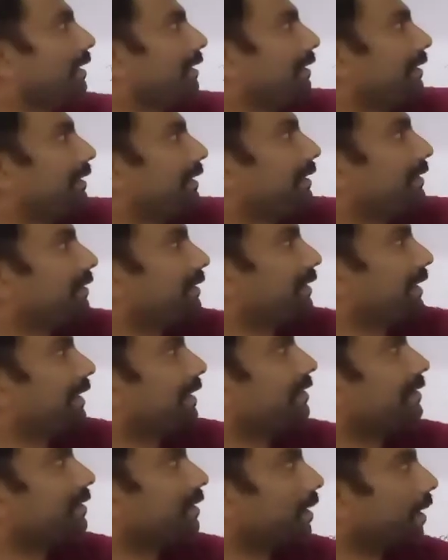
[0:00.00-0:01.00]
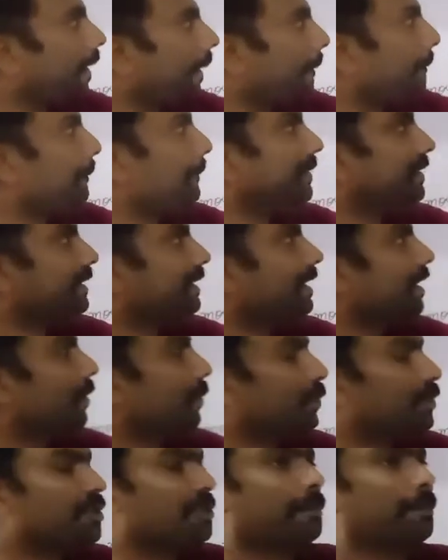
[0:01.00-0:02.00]
these things comes
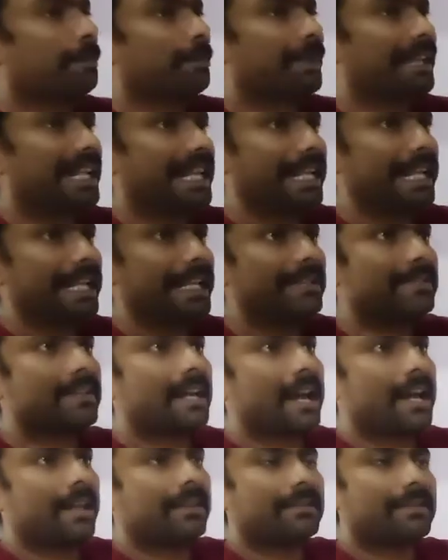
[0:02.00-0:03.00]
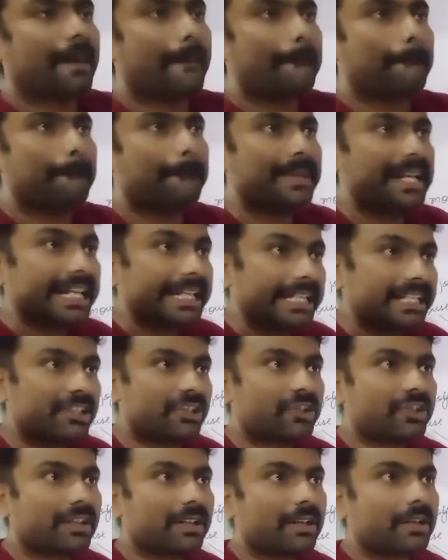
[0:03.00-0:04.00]
which plays the
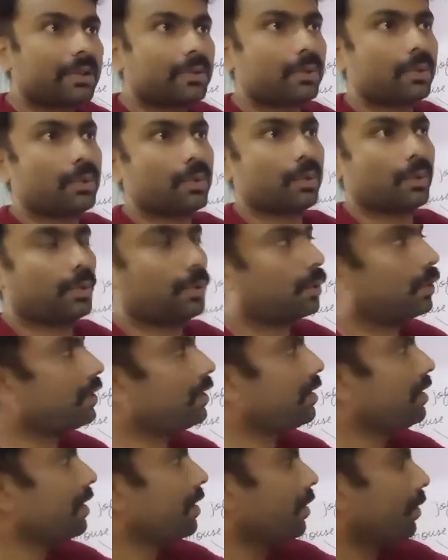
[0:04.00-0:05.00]
major role